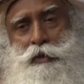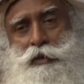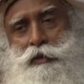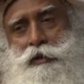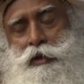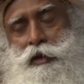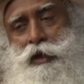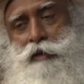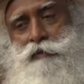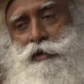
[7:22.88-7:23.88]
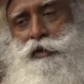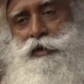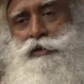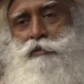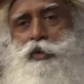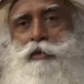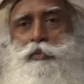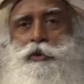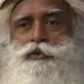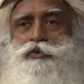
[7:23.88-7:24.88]
me, every year some
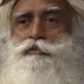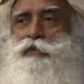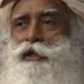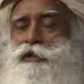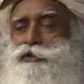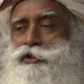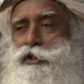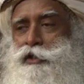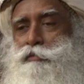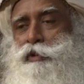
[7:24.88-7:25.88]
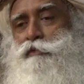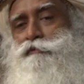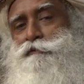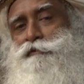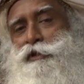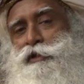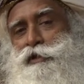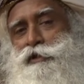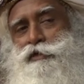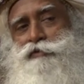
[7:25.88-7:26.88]
1.2 million children below 15
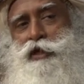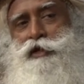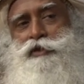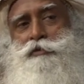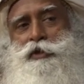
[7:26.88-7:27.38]
years of age are